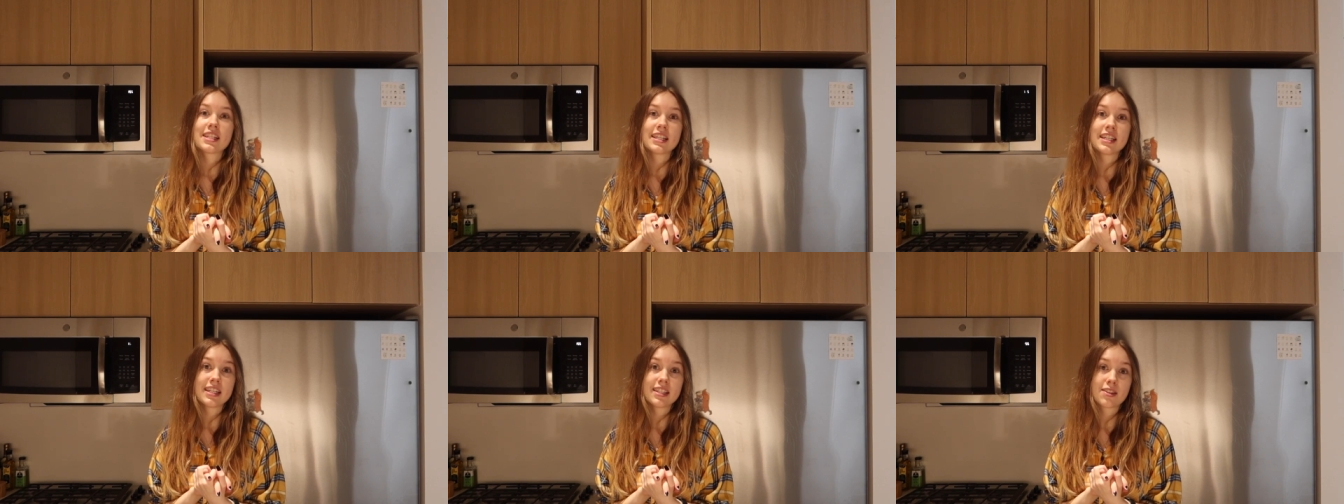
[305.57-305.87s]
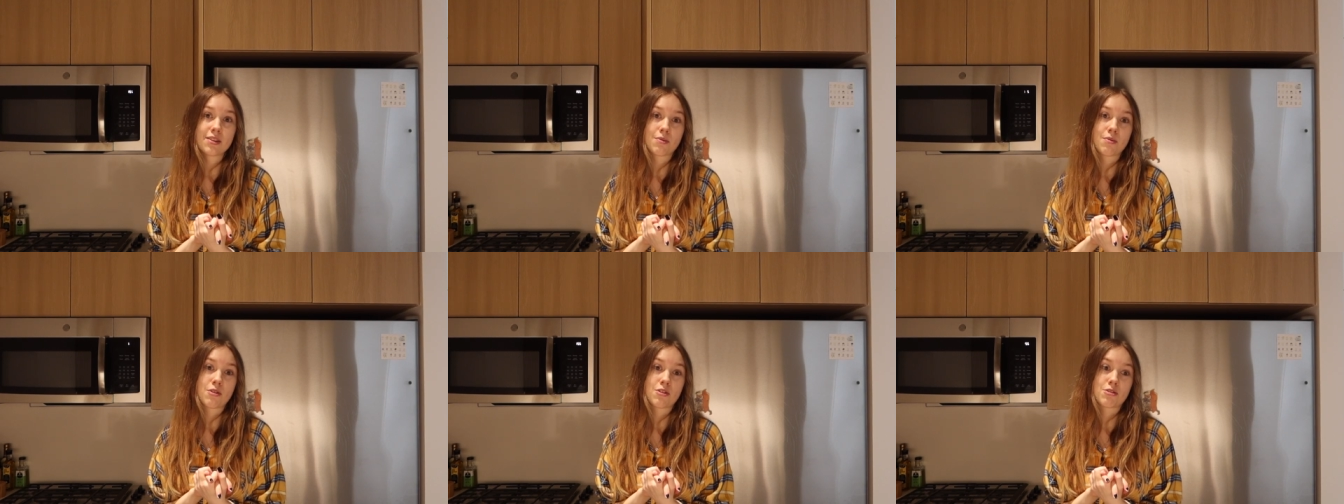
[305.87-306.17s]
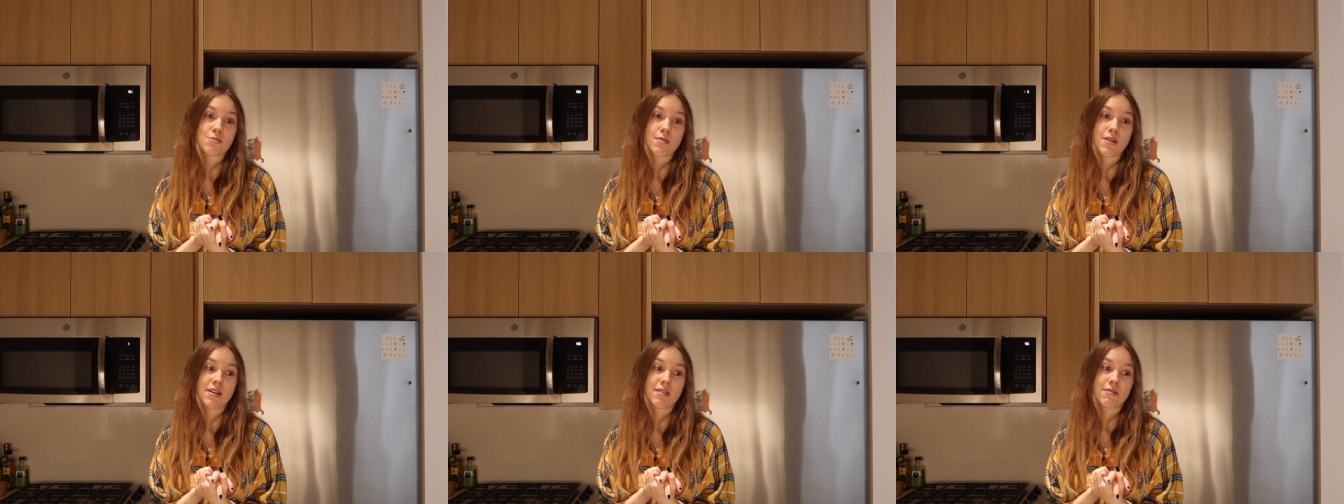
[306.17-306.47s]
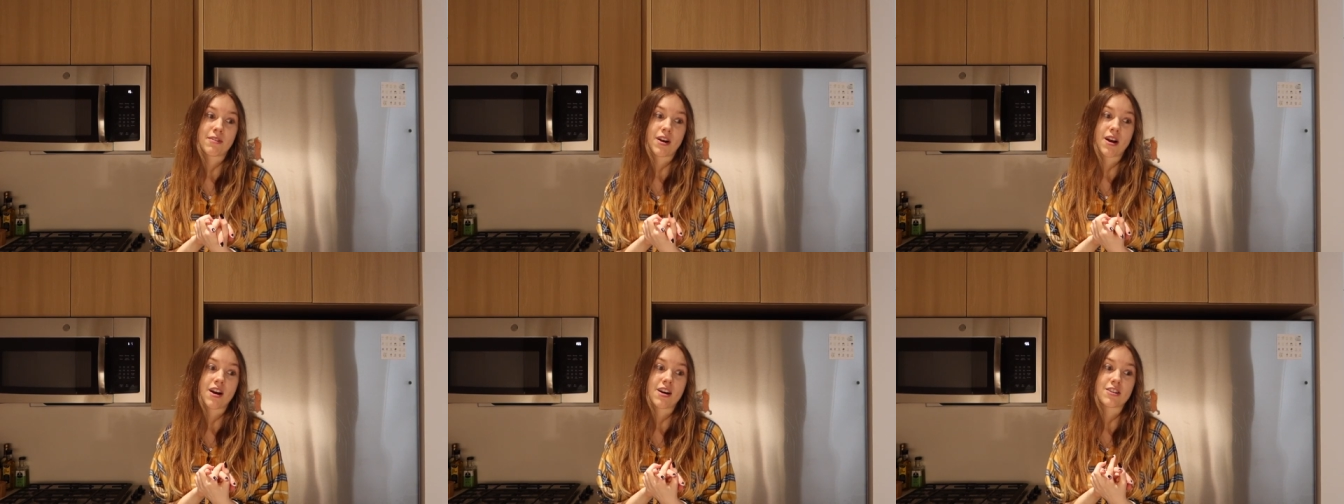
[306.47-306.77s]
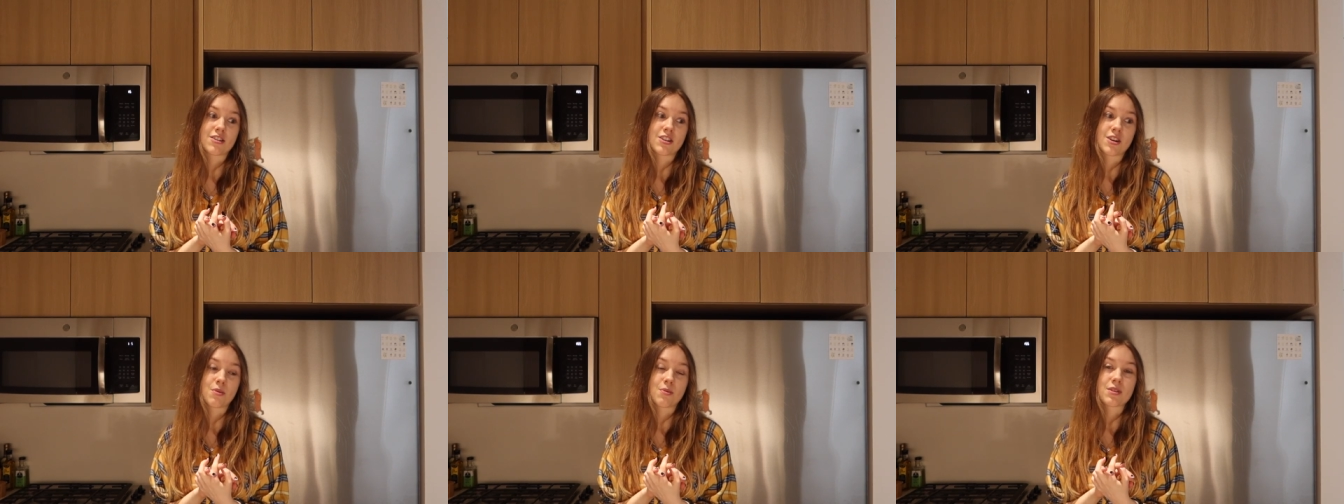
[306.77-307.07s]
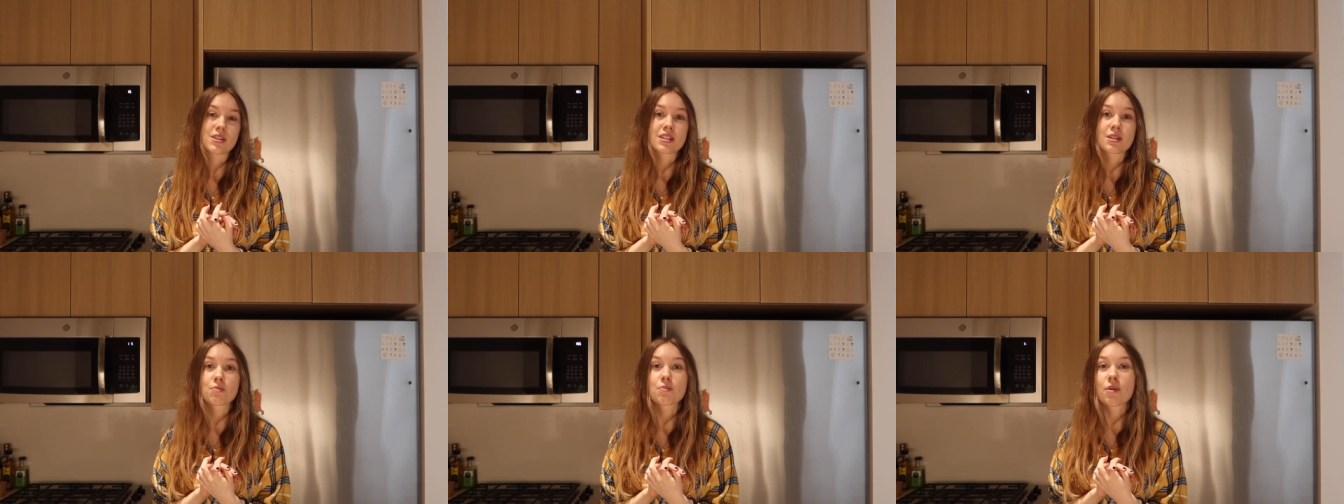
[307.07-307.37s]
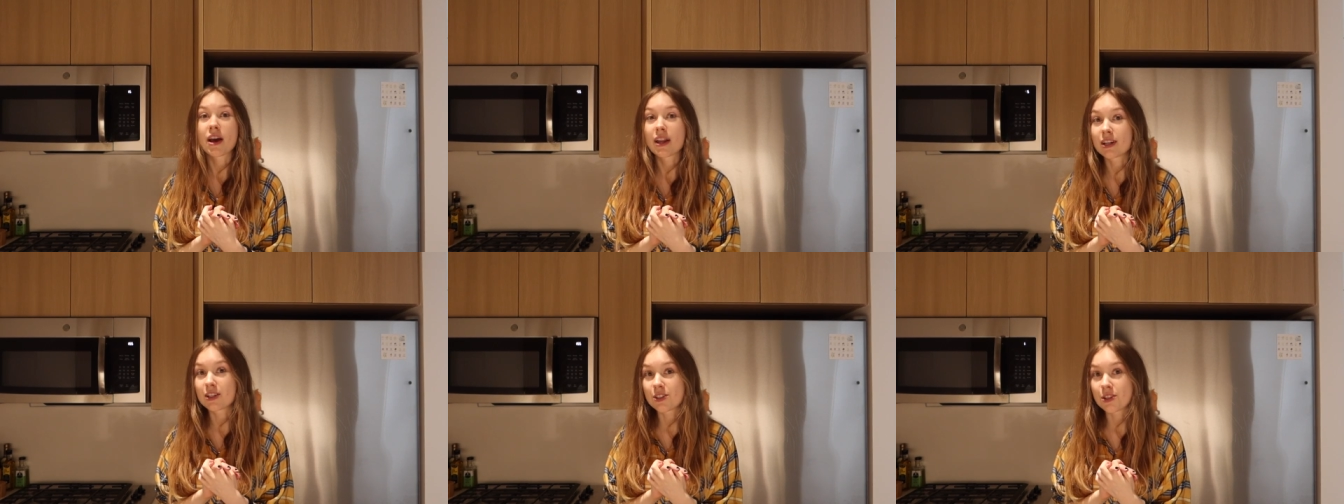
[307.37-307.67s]
eat the rosemary focaccia with some
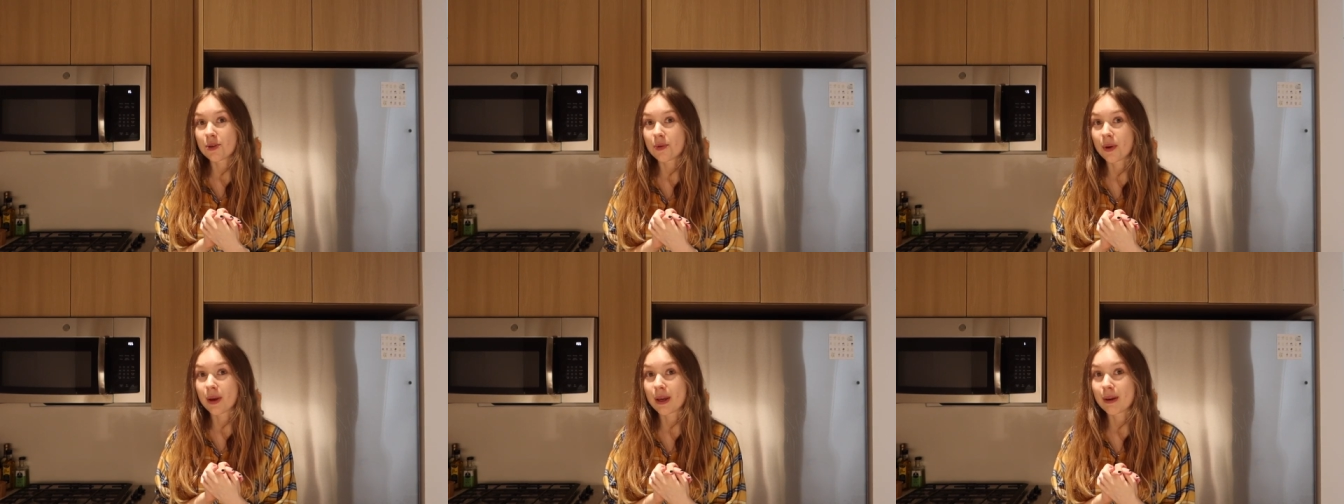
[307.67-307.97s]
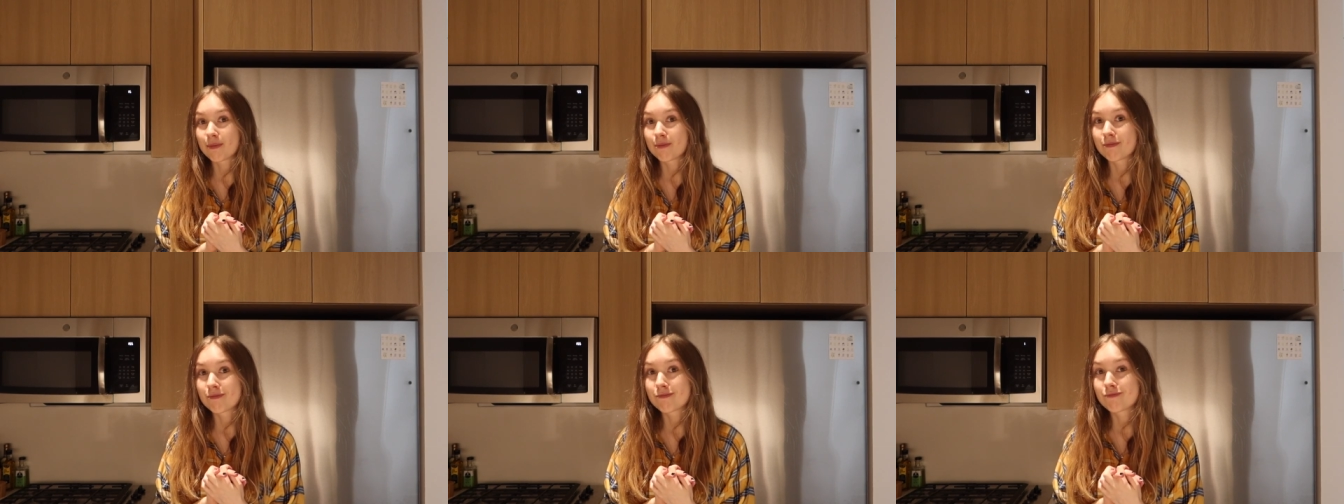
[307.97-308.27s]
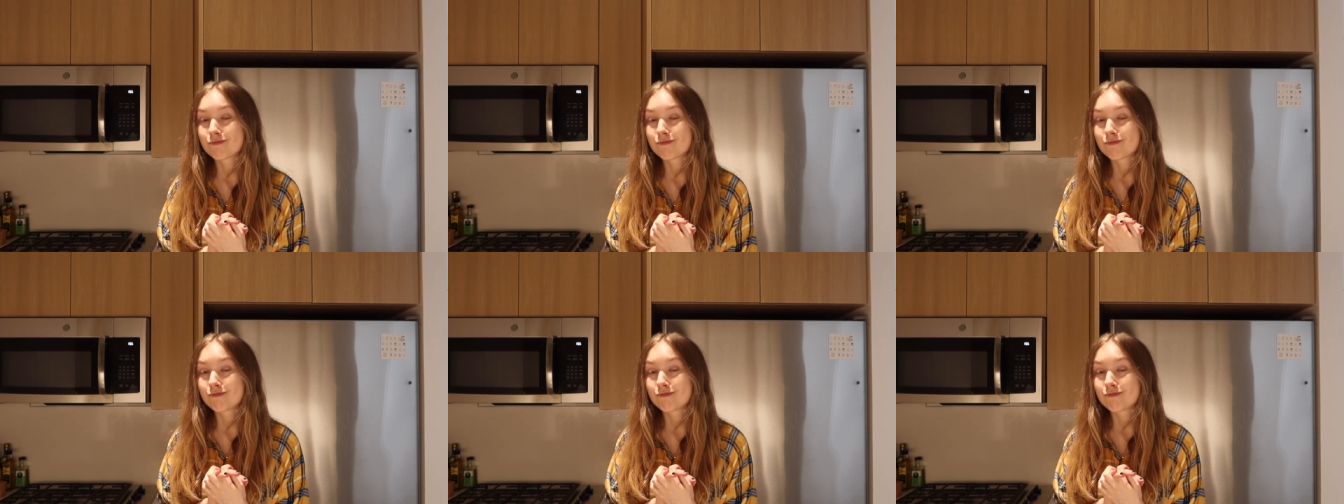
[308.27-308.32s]
ratatouille.